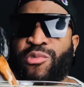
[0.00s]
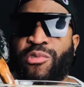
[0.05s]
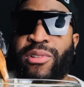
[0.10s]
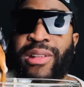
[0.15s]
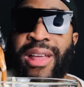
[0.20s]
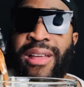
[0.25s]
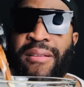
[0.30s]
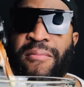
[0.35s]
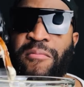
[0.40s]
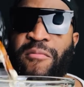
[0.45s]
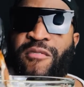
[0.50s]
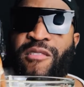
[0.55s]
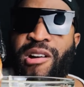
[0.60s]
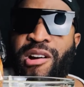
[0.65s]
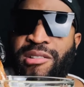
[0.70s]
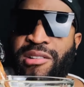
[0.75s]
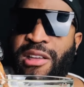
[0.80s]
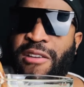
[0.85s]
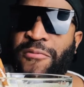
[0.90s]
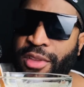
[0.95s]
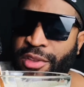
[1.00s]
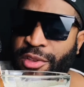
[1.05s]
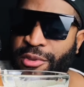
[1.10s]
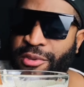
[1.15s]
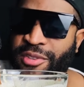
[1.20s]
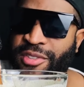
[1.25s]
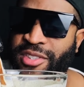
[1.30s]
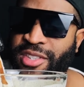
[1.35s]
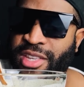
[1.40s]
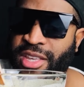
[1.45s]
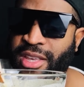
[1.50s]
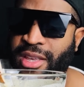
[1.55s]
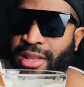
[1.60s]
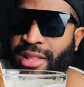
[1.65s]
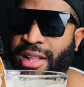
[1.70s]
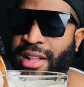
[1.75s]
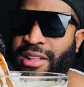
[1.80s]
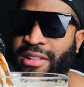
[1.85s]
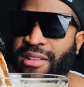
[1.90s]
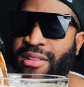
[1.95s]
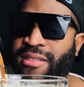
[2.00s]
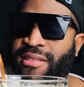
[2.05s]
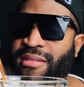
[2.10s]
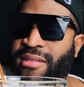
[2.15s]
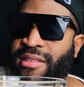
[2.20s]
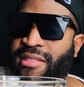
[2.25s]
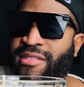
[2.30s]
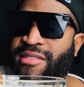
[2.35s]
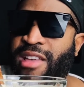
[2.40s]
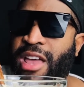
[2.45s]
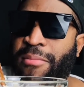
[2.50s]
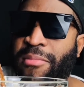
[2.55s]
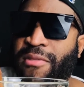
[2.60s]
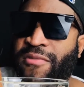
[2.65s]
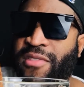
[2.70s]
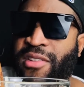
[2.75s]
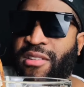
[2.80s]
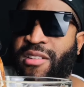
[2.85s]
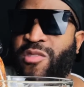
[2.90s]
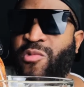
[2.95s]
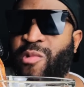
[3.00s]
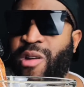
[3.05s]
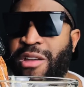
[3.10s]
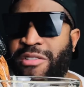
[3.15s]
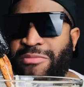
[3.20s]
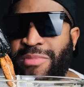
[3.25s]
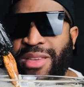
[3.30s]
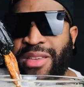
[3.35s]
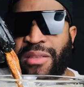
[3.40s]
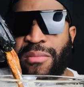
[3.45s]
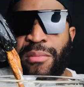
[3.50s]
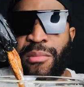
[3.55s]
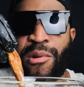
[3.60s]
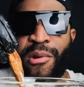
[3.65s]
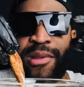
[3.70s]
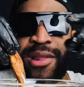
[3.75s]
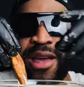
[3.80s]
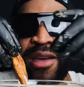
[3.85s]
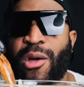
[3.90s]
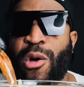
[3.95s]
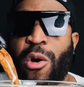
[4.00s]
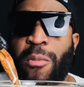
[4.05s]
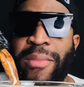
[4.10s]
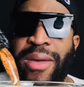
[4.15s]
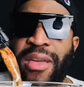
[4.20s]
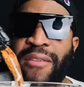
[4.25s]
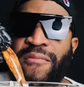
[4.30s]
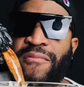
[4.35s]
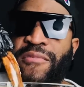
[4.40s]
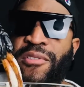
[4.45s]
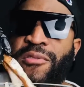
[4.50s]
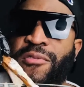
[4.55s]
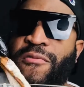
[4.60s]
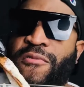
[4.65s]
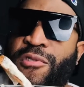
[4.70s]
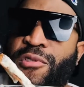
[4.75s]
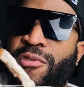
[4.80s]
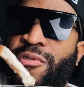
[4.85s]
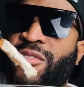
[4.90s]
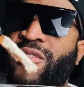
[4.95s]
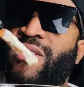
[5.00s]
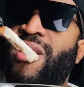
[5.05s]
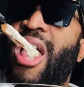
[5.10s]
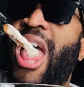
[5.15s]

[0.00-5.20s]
down far enough, you will see a lot of this type of videos where I was making more like homemade foods.